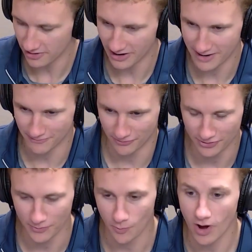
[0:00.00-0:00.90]
you know, I
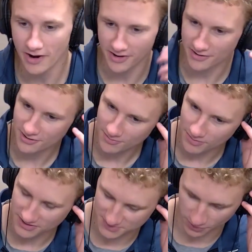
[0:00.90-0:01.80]
really wanted
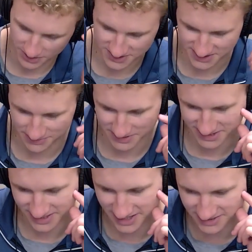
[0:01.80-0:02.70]
Baltimore to see some success.